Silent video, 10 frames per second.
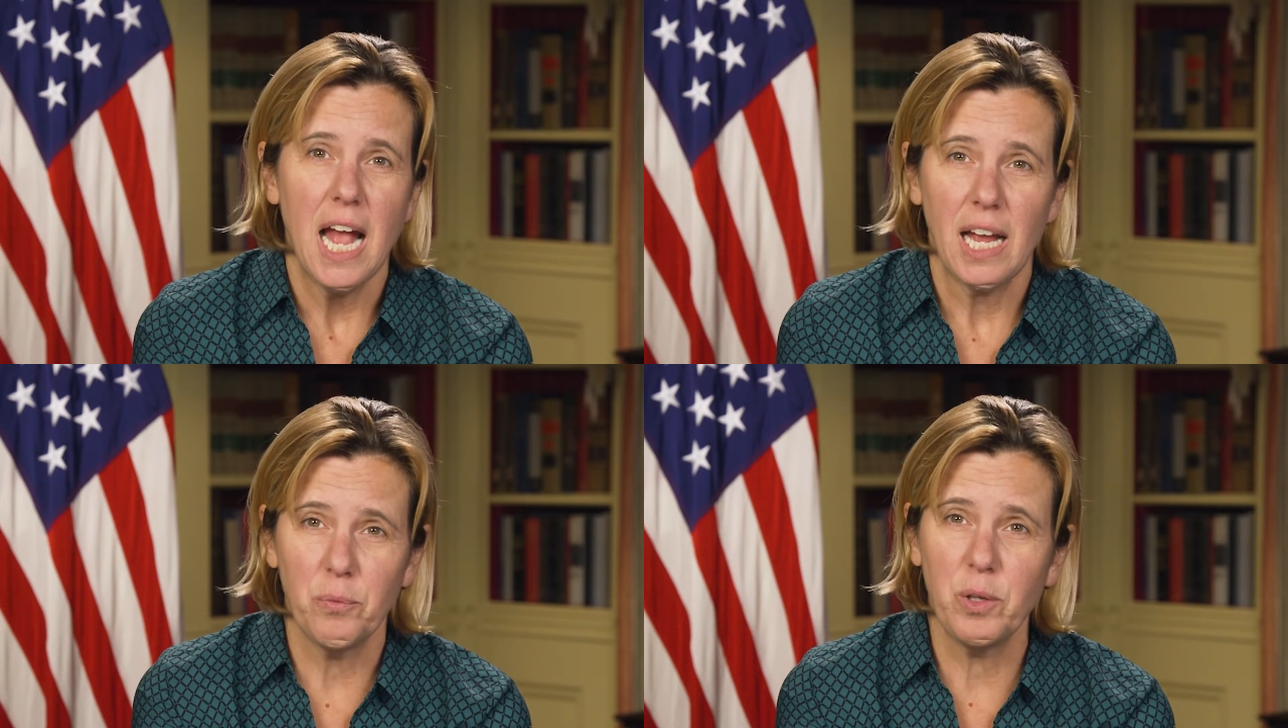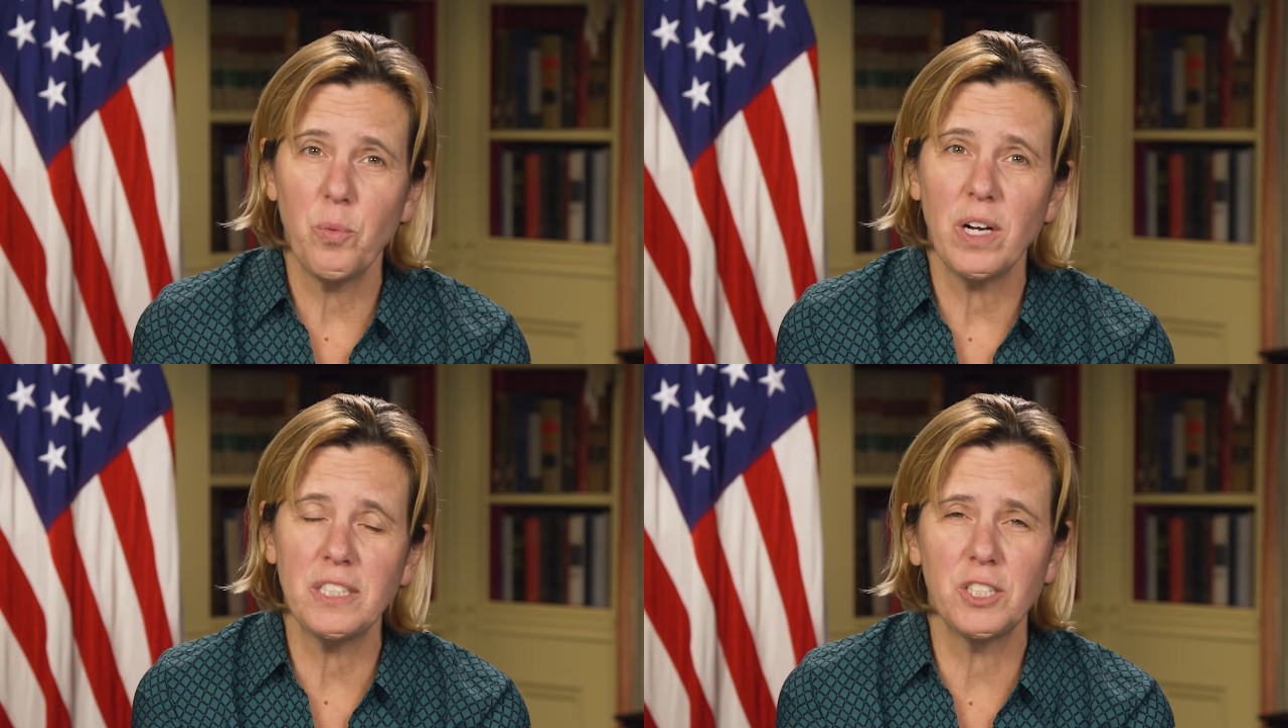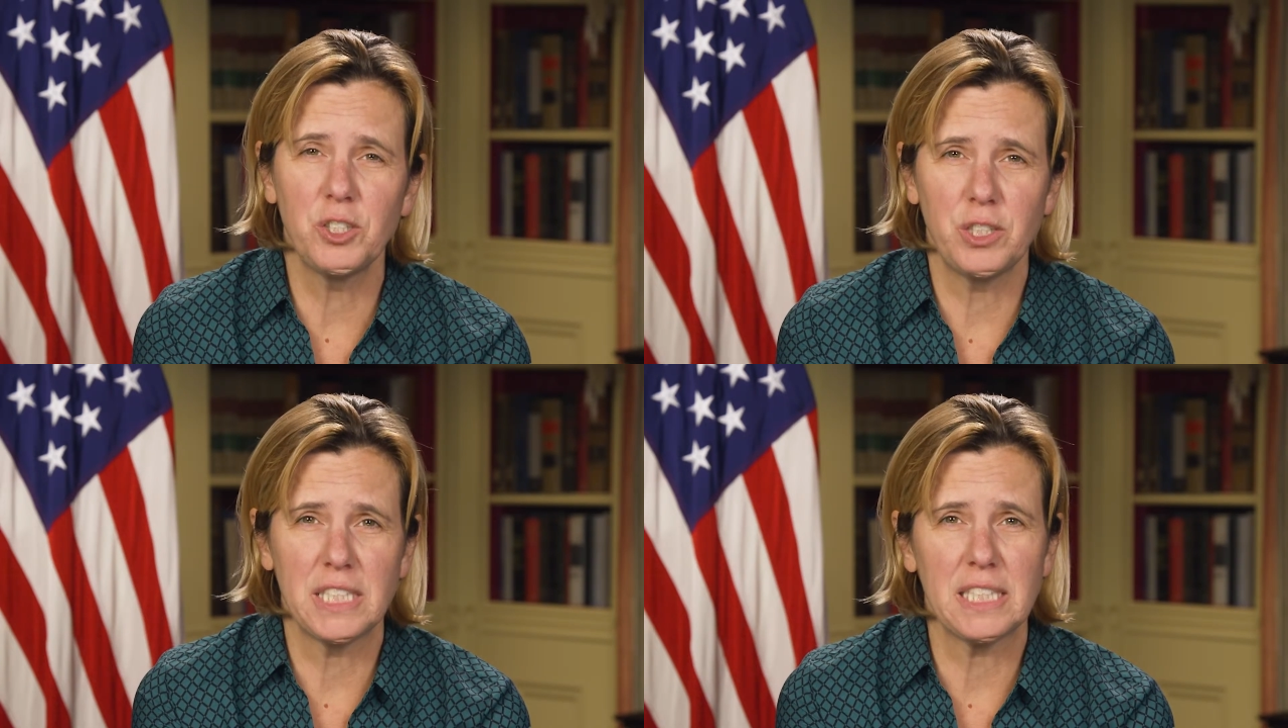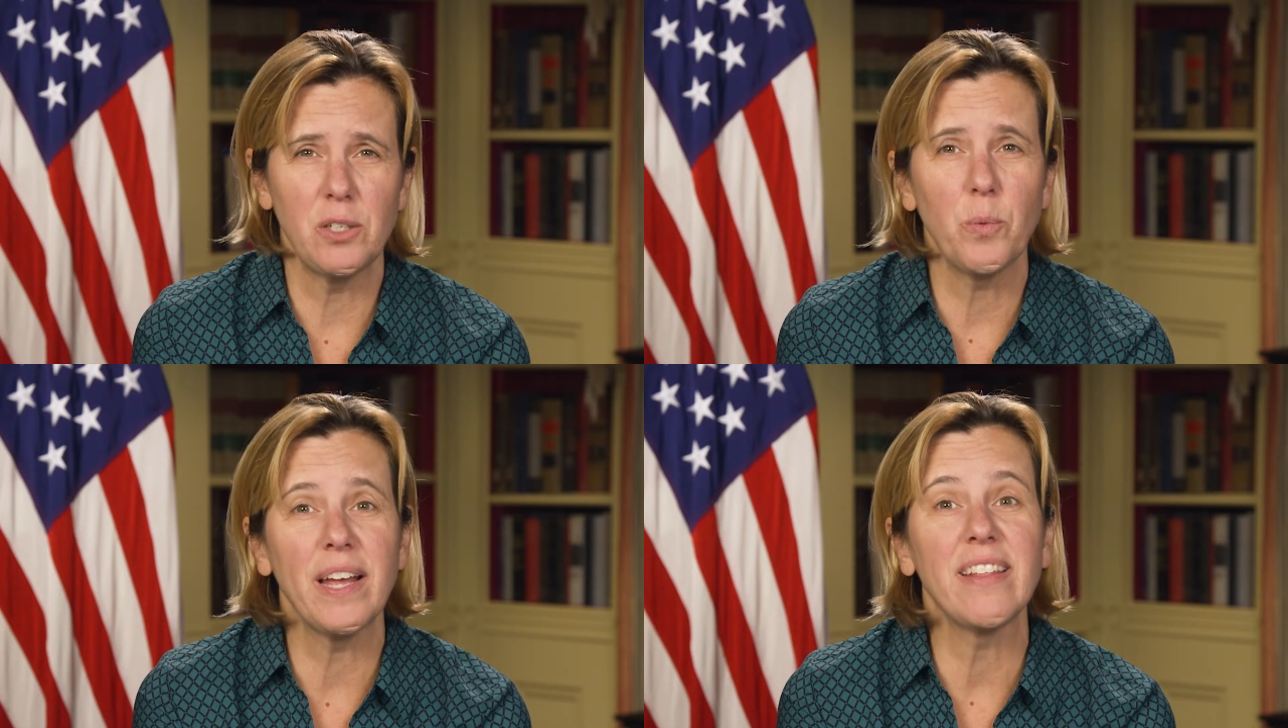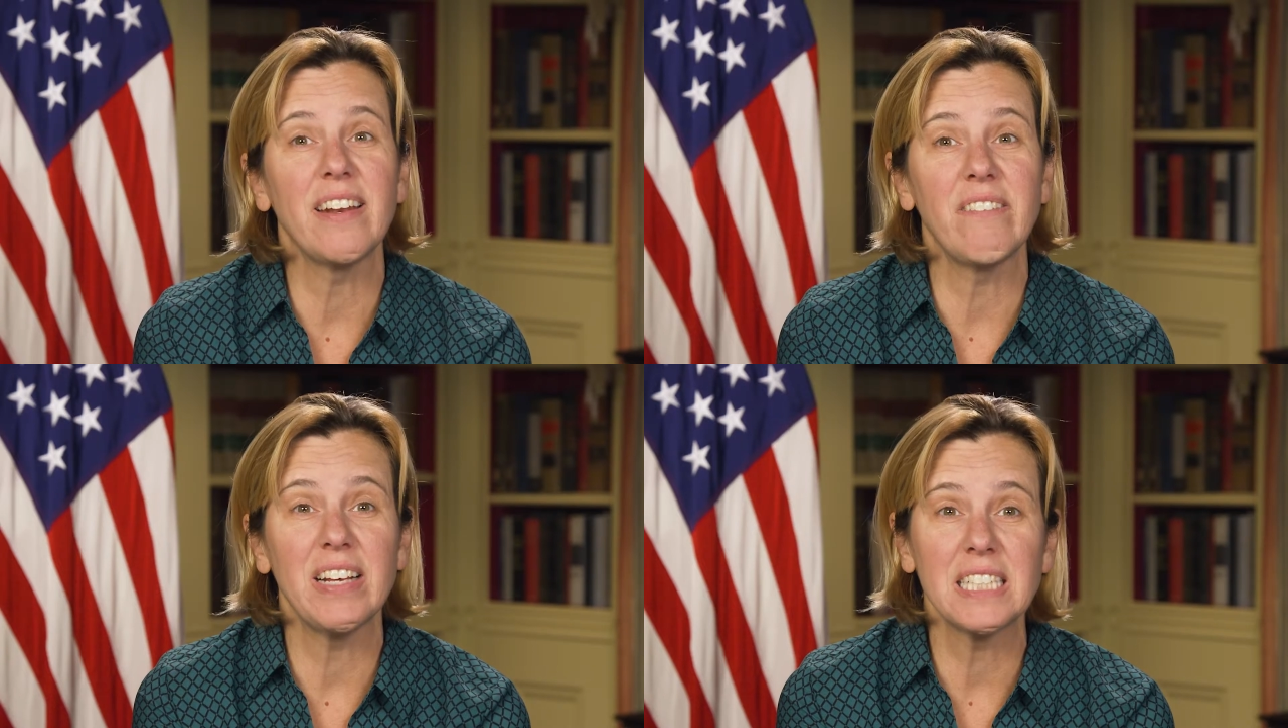And we want to do this in a way that
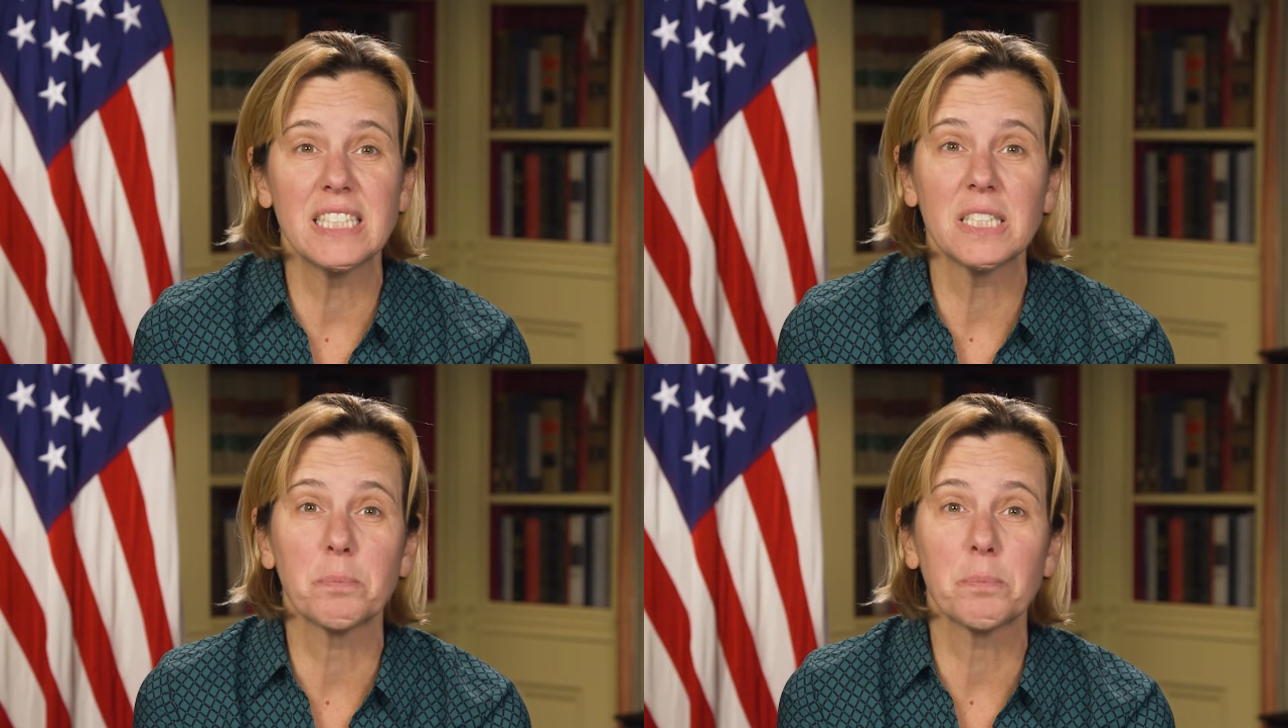advances